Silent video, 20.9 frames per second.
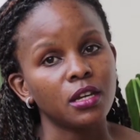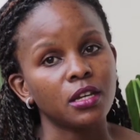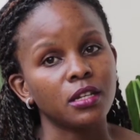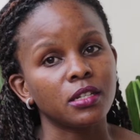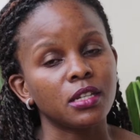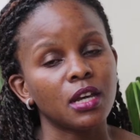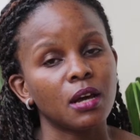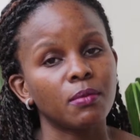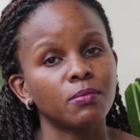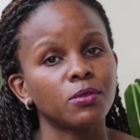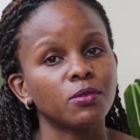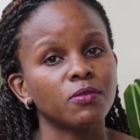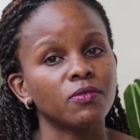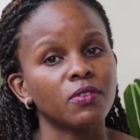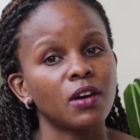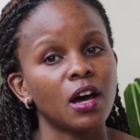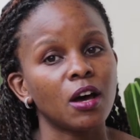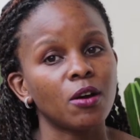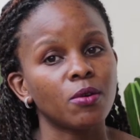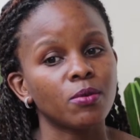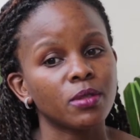in terms of
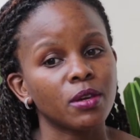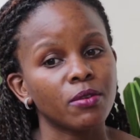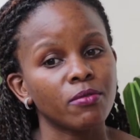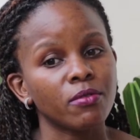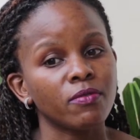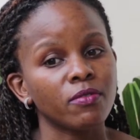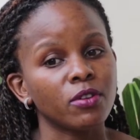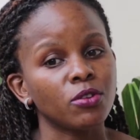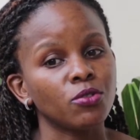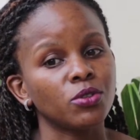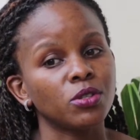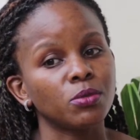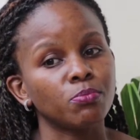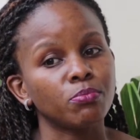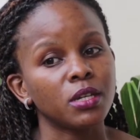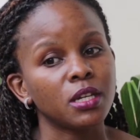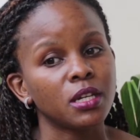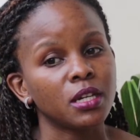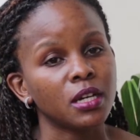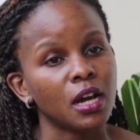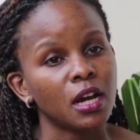how the revenue is
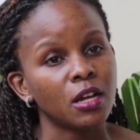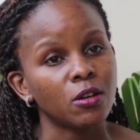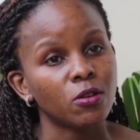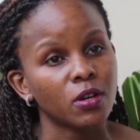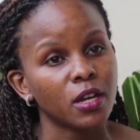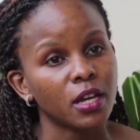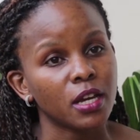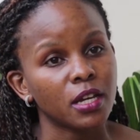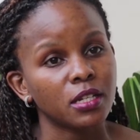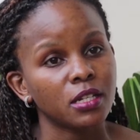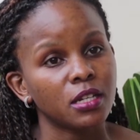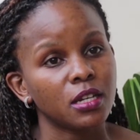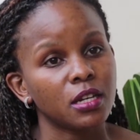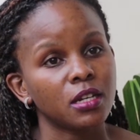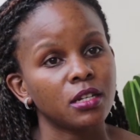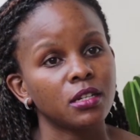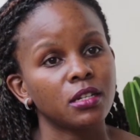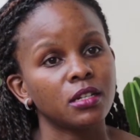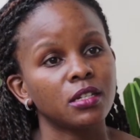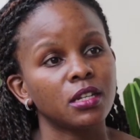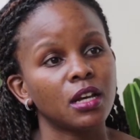being
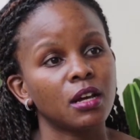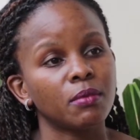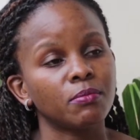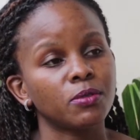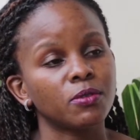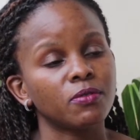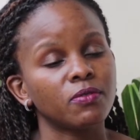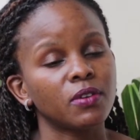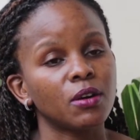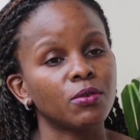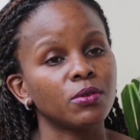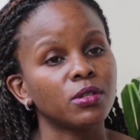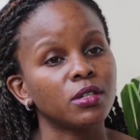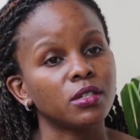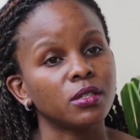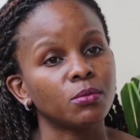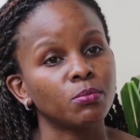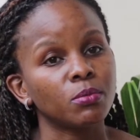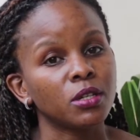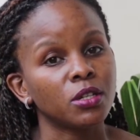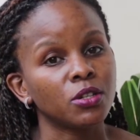allocated, in terms of how it
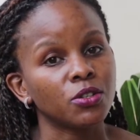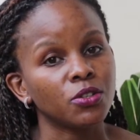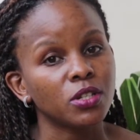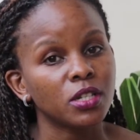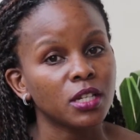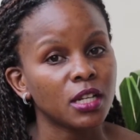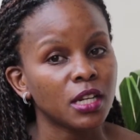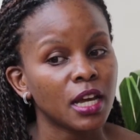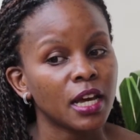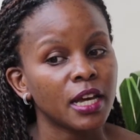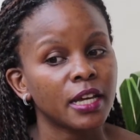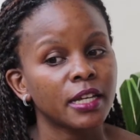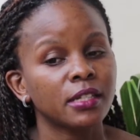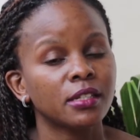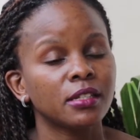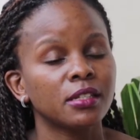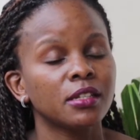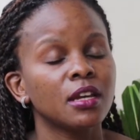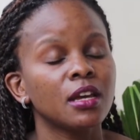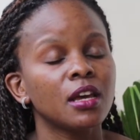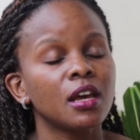is being
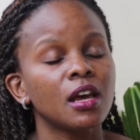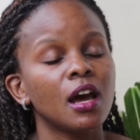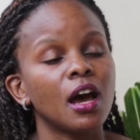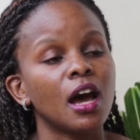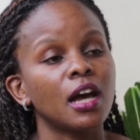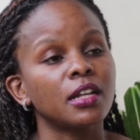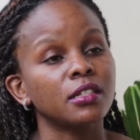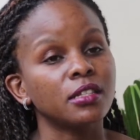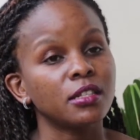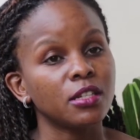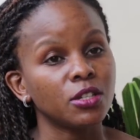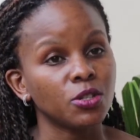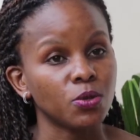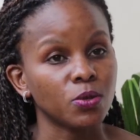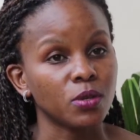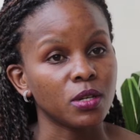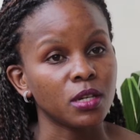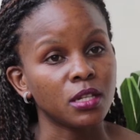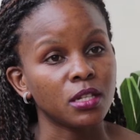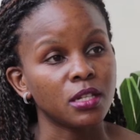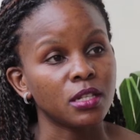utilized, and see to
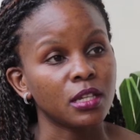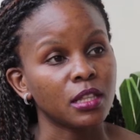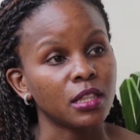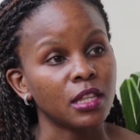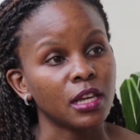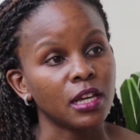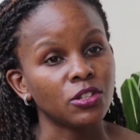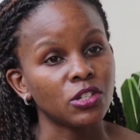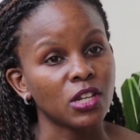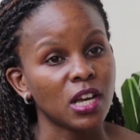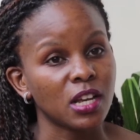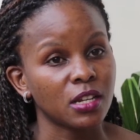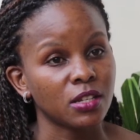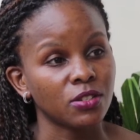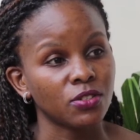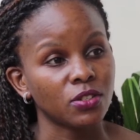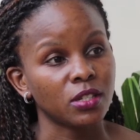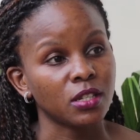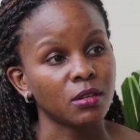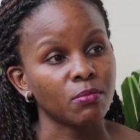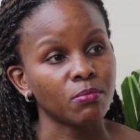it that their
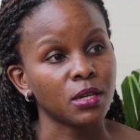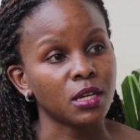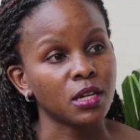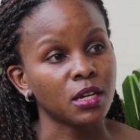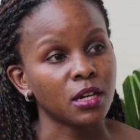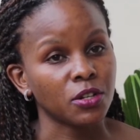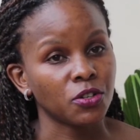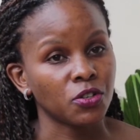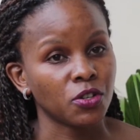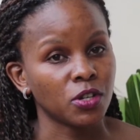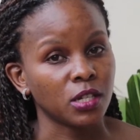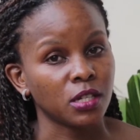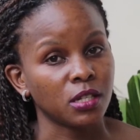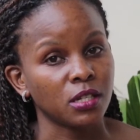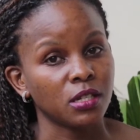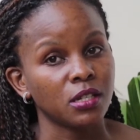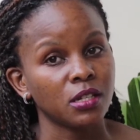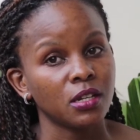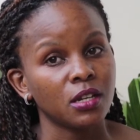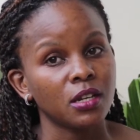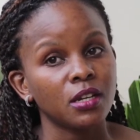challenges are being
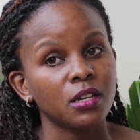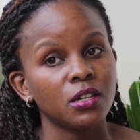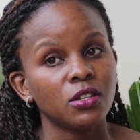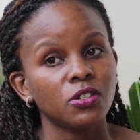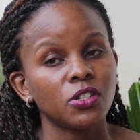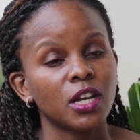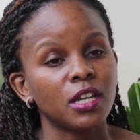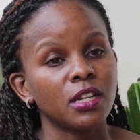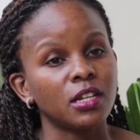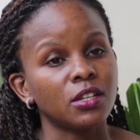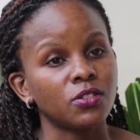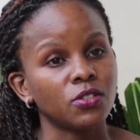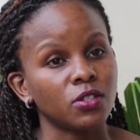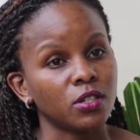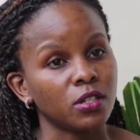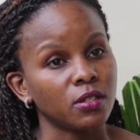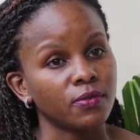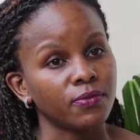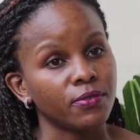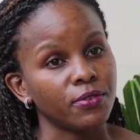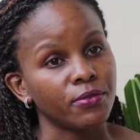addressed.
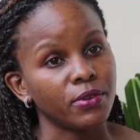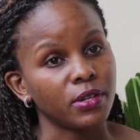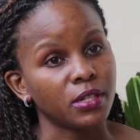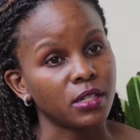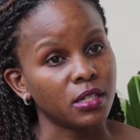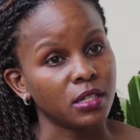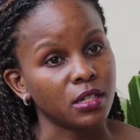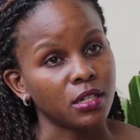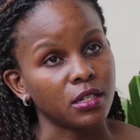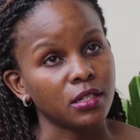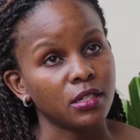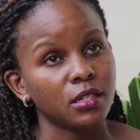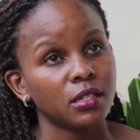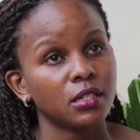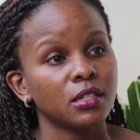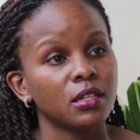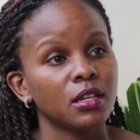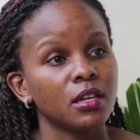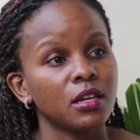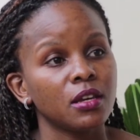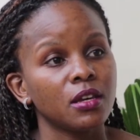Challenges, for
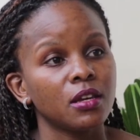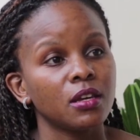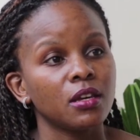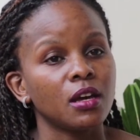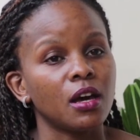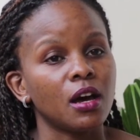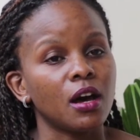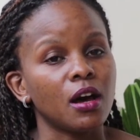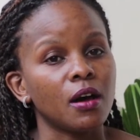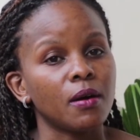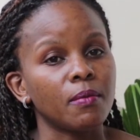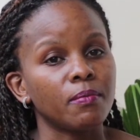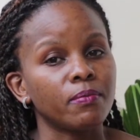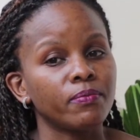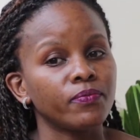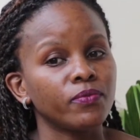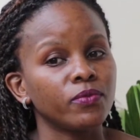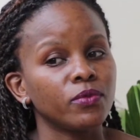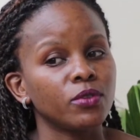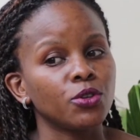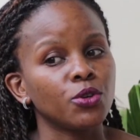instance,
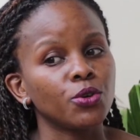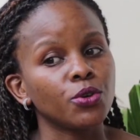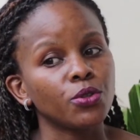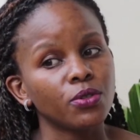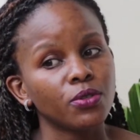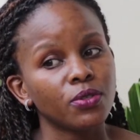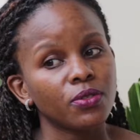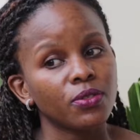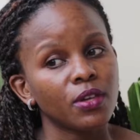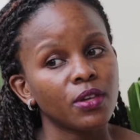youth